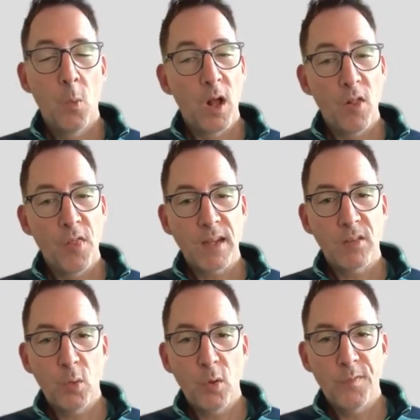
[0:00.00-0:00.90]
Well, that's
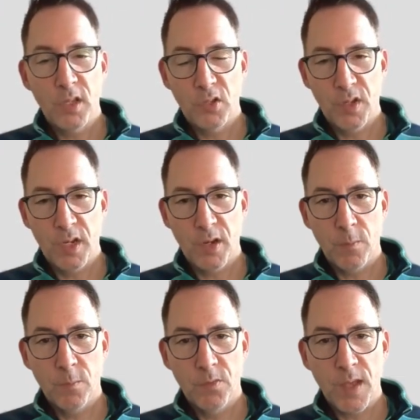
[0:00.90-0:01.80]
all for this video.
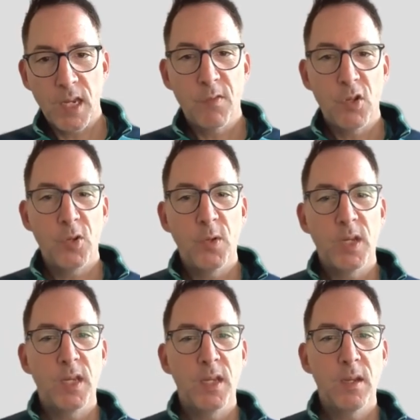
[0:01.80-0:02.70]
Thank you for tuning
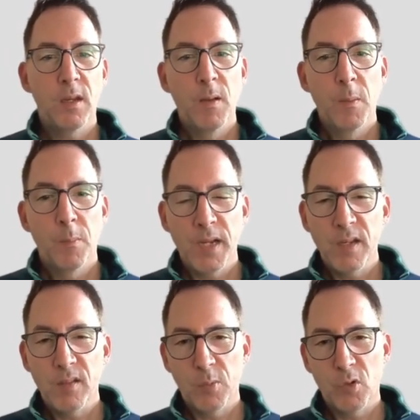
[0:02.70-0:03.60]
in.
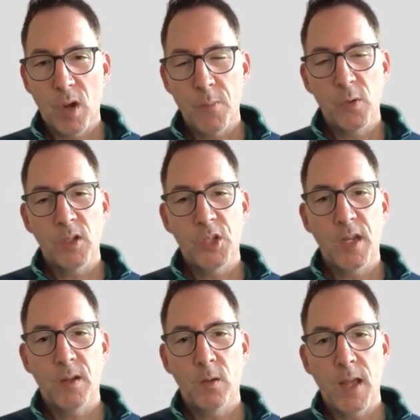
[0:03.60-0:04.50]
Please subscribe to our
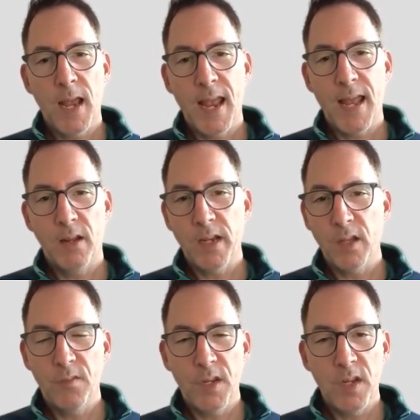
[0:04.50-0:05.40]
channel and like the
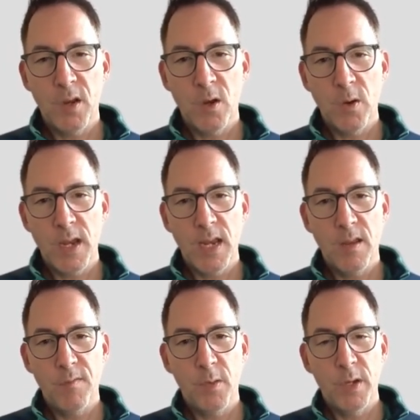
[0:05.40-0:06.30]
video
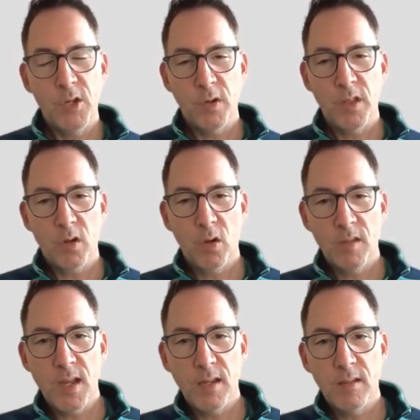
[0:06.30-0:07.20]
if you enjoyed the
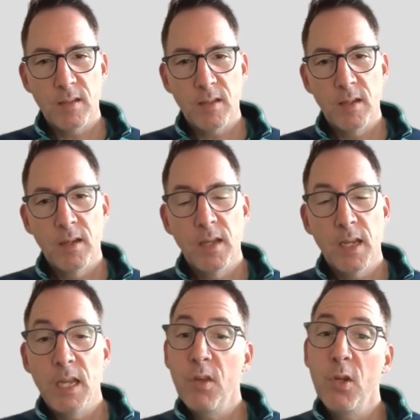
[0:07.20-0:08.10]
content.
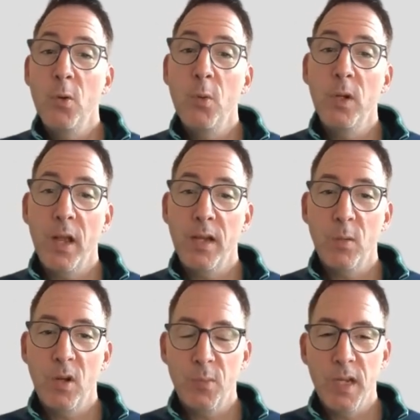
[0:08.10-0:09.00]
If you would like to
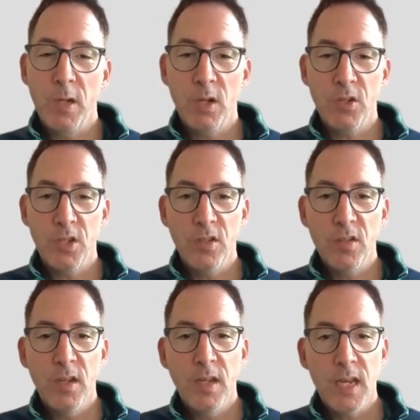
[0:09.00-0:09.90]
ask me any
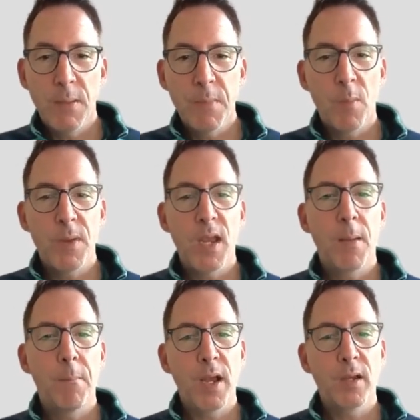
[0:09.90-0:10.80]
questions, email me at
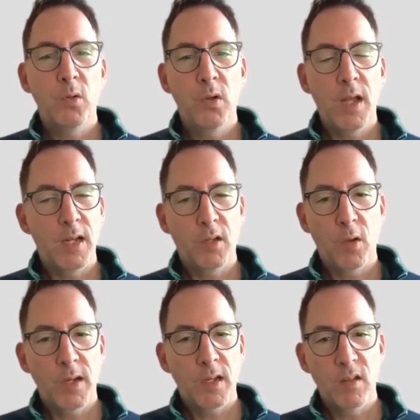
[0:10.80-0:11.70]
michael at
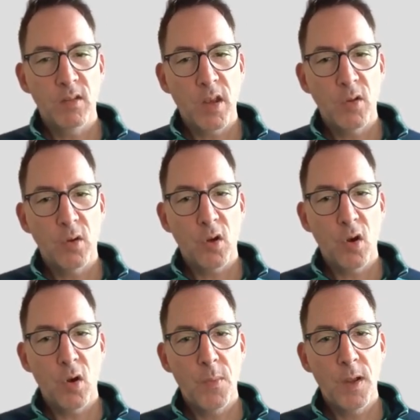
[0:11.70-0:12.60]

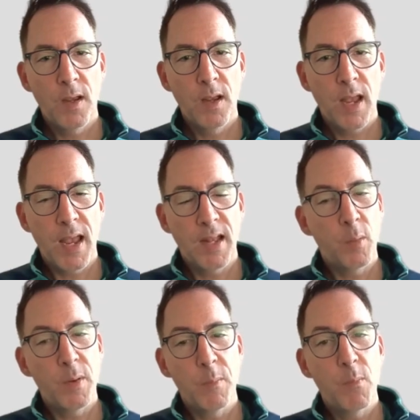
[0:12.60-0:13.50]
directindesign.com and there'll
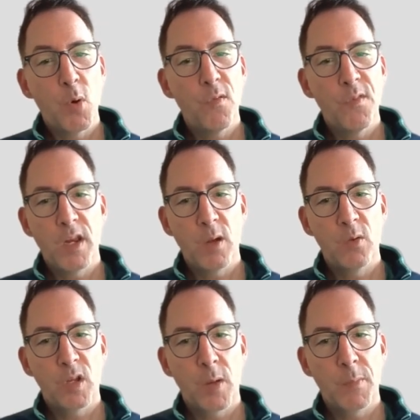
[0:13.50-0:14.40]
be more
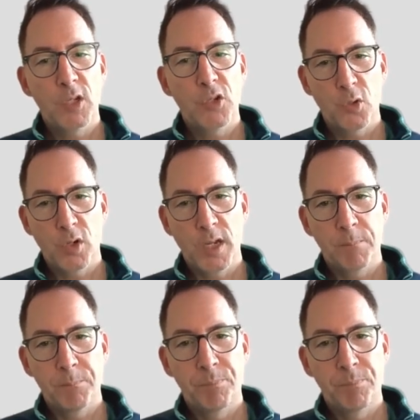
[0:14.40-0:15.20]
videos coming shortly.